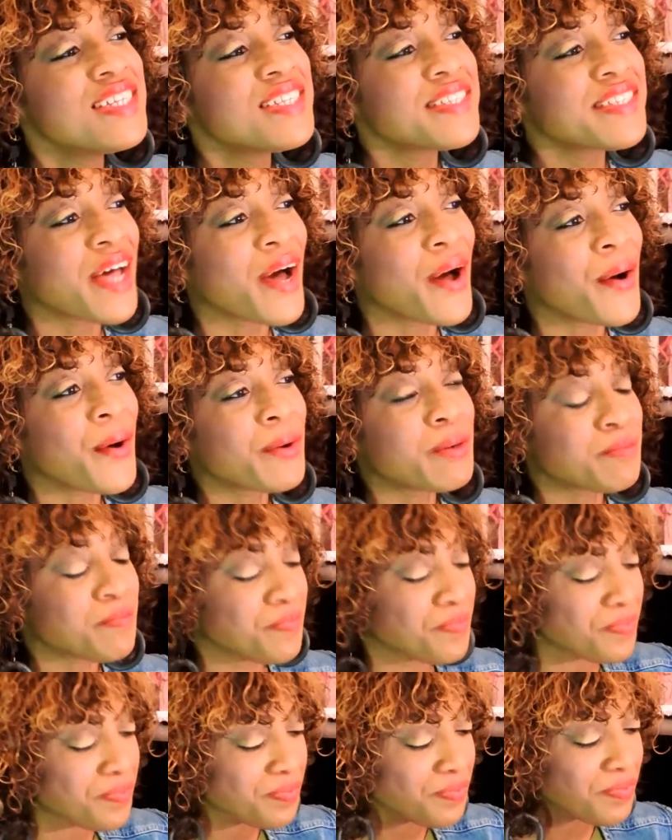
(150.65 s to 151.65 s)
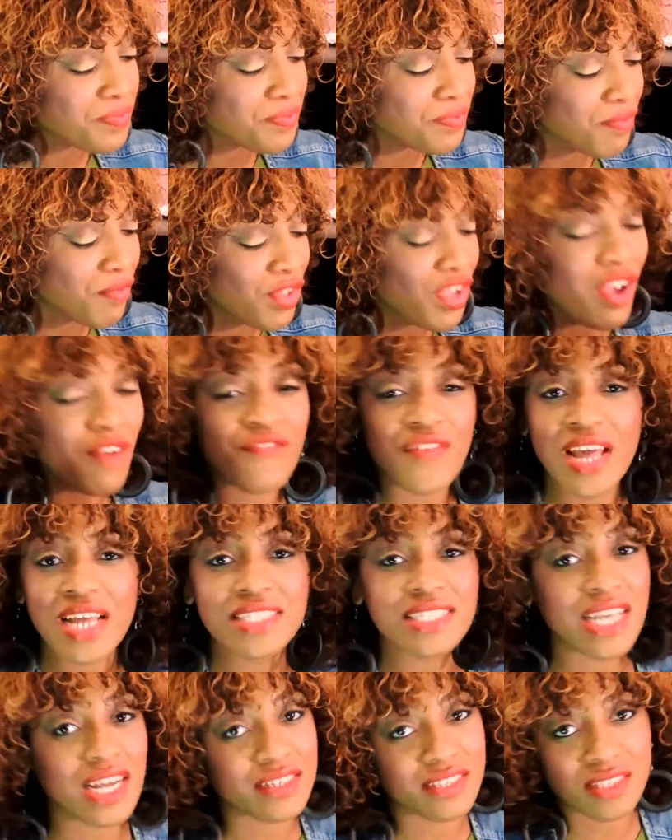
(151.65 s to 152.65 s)
so your
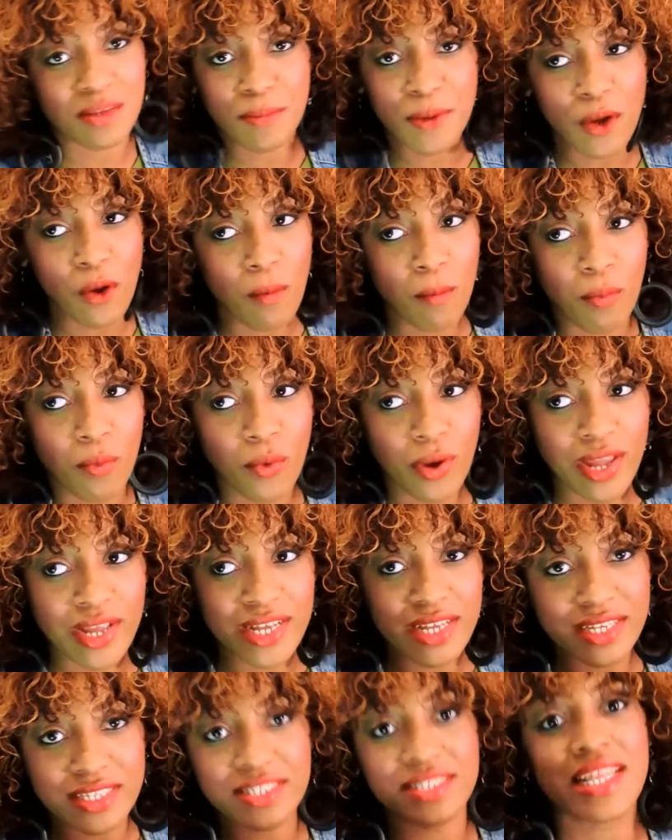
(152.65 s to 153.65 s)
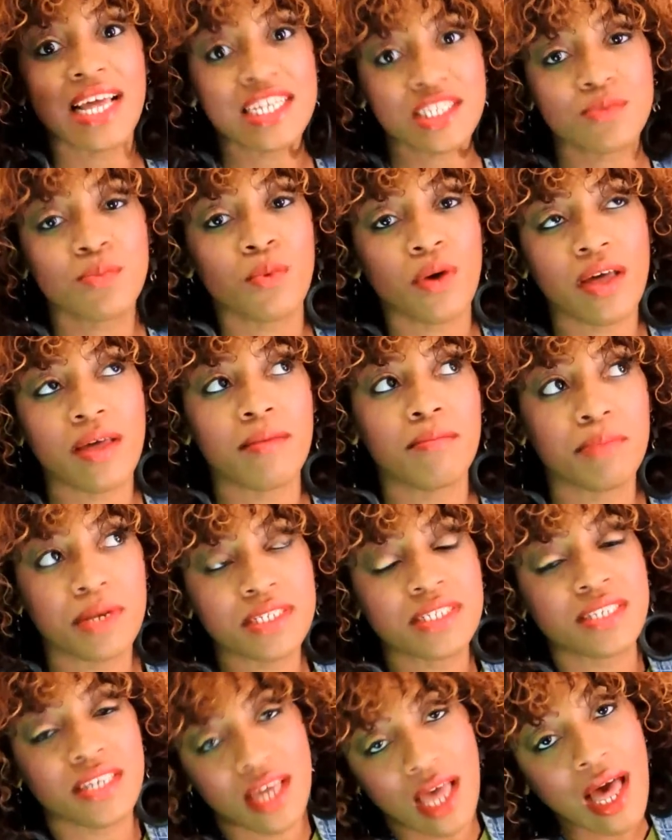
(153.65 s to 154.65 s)
face has to be on point. Is that's what
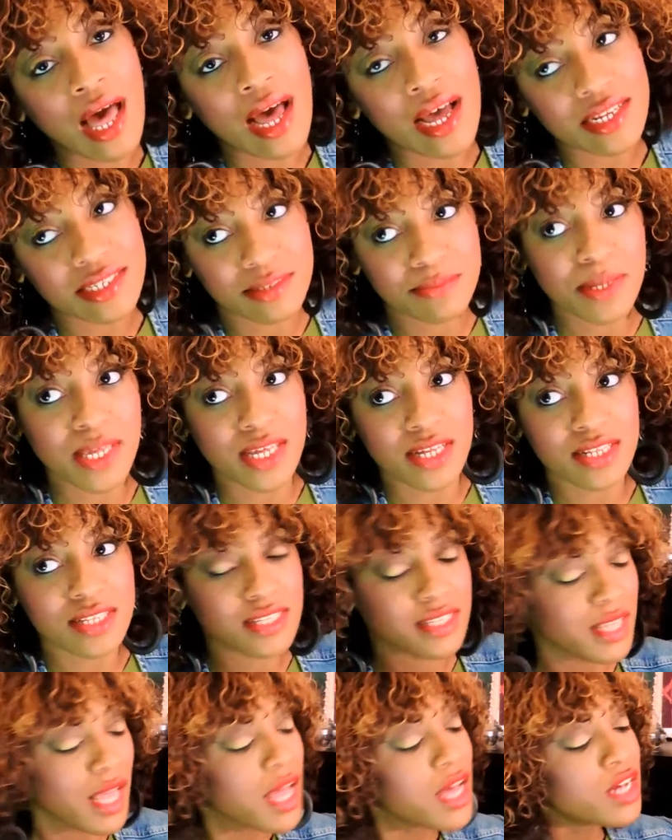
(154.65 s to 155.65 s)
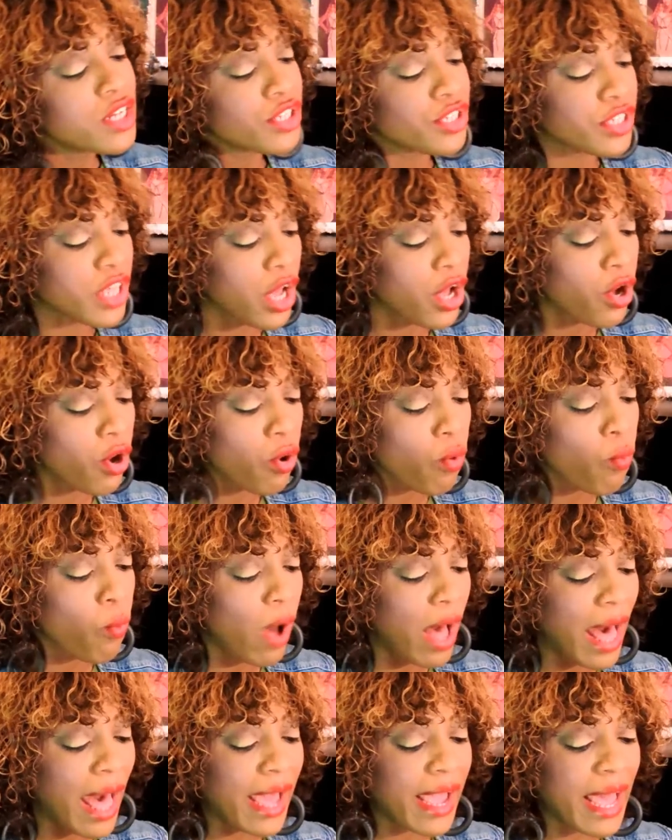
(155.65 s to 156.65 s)
beat to the gods means. So
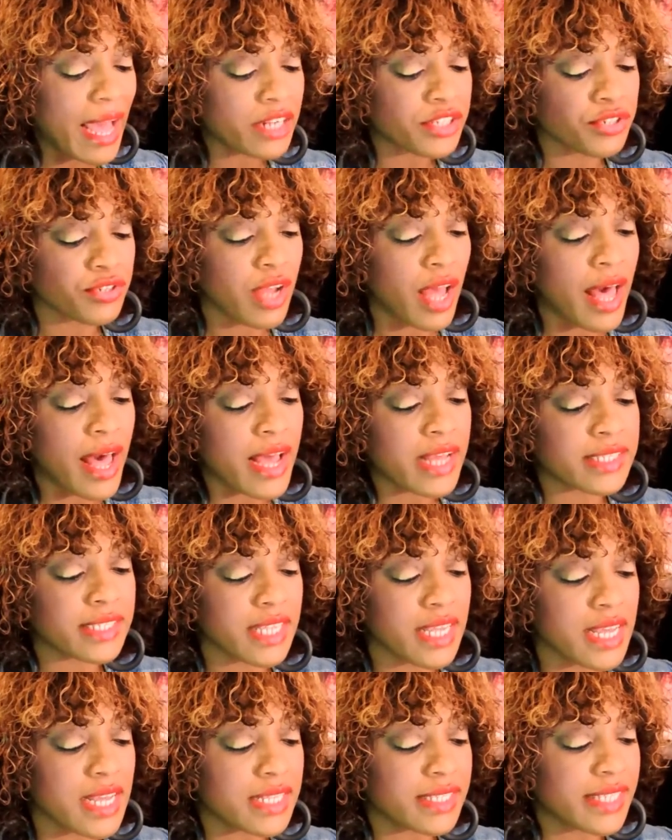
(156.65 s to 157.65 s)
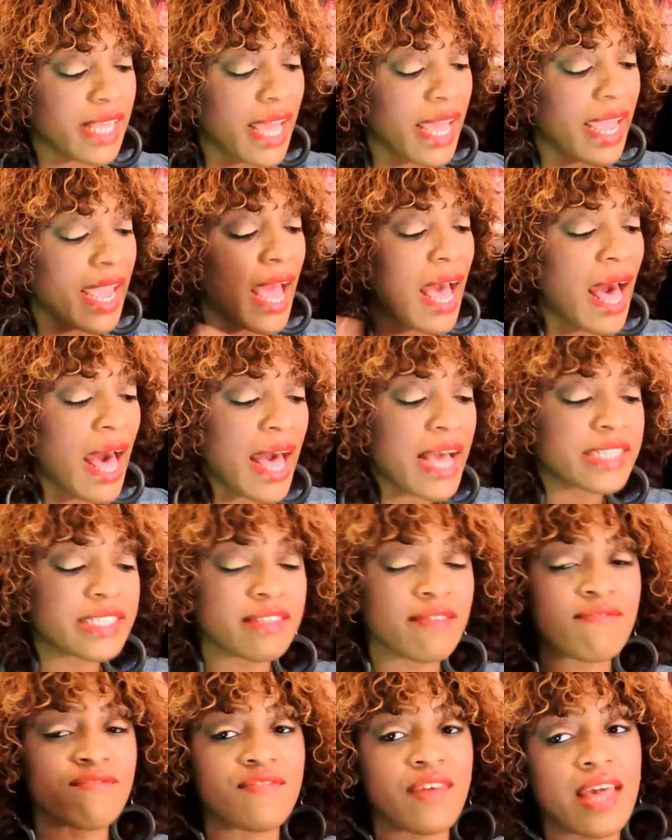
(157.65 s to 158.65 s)
what I got you guys is a eyes
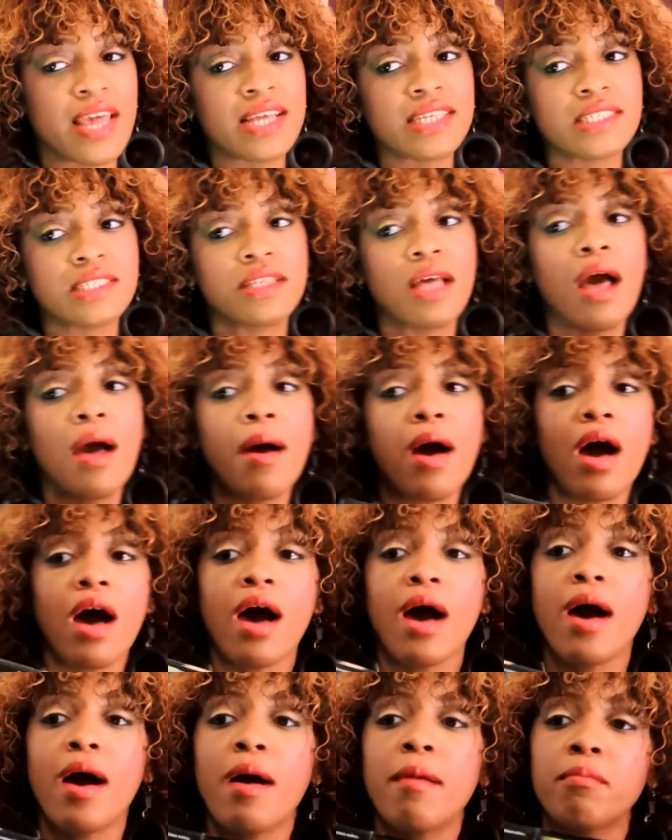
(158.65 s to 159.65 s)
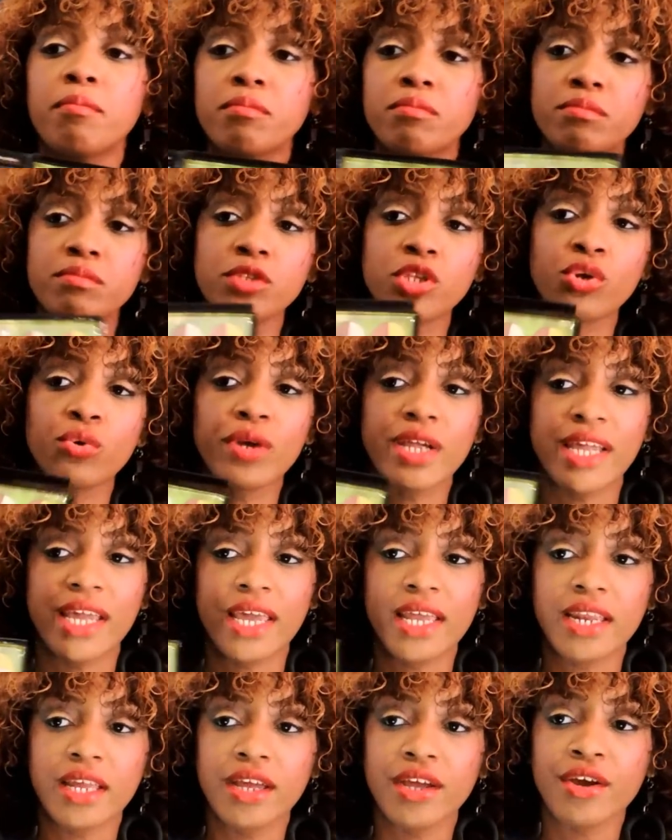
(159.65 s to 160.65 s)
and face um, little
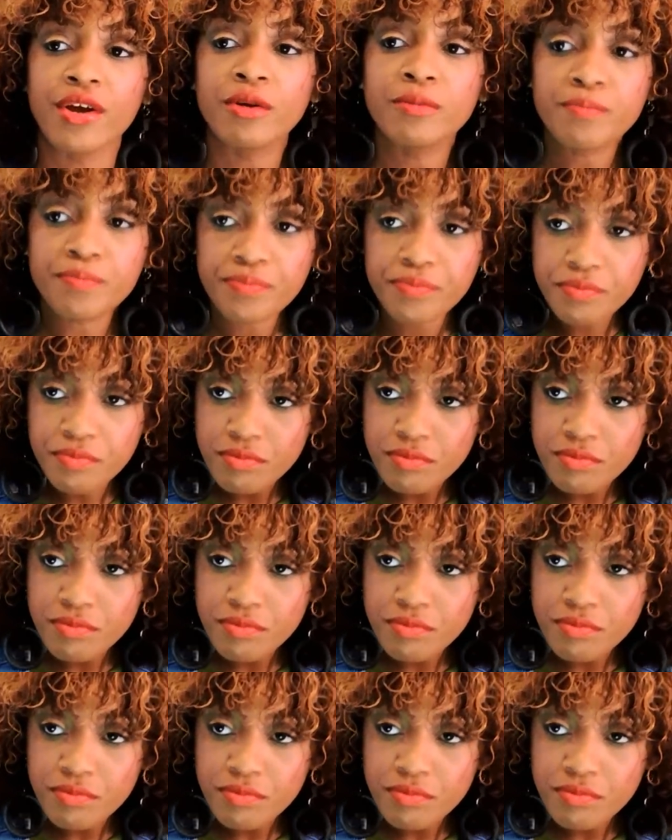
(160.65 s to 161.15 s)
kit here.